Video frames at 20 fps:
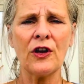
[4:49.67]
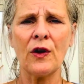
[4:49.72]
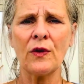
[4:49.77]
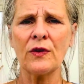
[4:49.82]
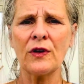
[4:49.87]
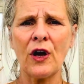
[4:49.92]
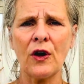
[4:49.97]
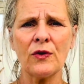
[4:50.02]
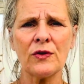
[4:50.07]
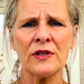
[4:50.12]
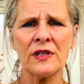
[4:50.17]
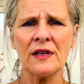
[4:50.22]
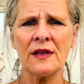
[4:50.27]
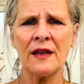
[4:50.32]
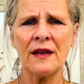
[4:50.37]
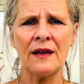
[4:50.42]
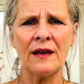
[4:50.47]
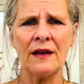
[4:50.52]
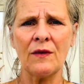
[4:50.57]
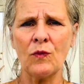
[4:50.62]
go to
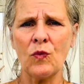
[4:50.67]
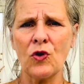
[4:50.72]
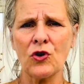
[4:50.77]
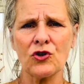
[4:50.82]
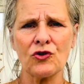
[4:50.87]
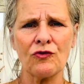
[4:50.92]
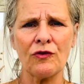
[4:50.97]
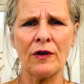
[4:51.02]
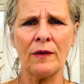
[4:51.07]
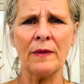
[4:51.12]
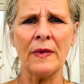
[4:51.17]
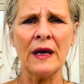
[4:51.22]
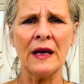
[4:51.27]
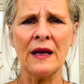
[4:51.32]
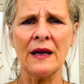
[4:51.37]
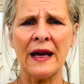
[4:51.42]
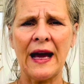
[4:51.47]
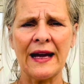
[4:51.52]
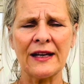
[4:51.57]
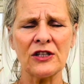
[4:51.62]
the washroom
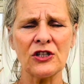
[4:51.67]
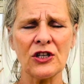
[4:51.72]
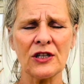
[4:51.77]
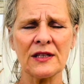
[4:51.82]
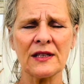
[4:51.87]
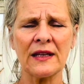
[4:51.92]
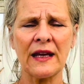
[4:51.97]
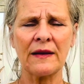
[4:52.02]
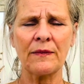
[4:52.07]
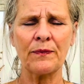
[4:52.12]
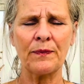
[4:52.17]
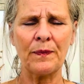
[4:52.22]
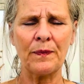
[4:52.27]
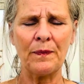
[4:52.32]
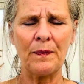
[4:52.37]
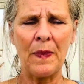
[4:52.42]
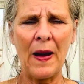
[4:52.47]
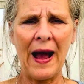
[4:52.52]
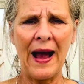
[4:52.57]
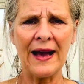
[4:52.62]
and just
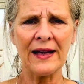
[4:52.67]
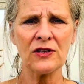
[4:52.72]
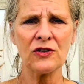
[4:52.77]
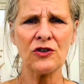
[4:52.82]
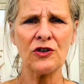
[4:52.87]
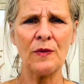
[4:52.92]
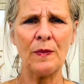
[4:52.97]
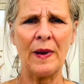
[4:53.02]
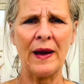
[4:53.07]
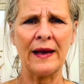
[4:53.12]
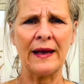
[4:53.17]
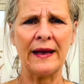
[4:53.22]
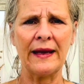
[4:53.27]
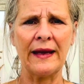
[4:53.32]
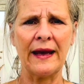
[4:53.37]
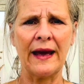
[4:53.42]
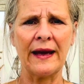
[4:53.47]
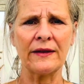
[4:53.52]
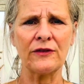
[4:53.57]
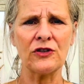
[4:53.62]
hands on your belly
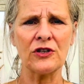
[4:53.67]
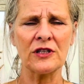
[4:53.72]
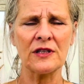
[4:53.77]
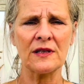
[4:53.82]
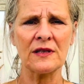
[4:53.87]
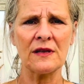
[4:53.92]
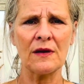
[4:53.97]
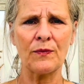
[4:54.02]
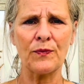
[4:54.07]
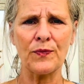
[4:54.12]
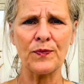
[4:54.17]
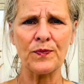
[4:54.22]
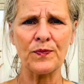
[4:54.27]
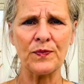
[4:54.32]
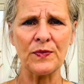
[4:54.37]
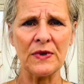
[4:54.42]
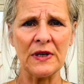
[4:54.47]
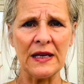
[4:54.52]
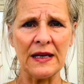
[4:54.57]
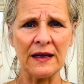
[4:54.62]
and just
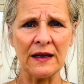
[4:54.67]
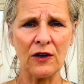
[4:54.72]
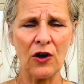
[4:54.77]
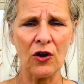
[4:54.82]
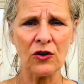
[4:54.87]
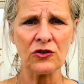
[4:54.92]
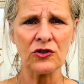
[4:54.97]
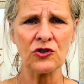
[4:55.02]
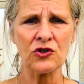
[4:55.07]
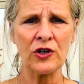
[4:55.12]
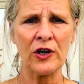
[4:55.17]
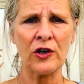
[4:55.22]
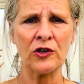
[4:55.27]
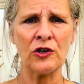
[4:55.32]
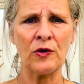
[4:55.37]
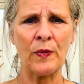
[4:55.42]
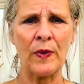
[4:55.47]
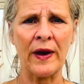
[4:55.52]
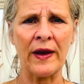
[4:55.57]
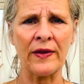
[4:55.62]
concentrate on your
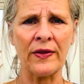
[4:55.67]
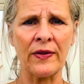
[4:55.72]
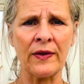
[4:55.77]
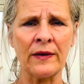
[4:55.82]
breath.